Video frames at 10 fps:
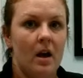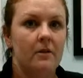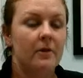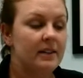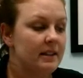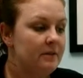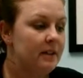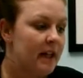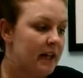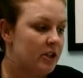For
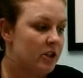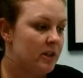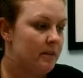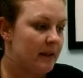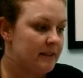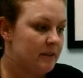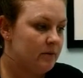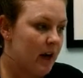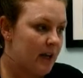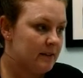identification, mice and
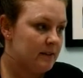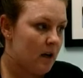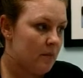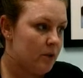rats,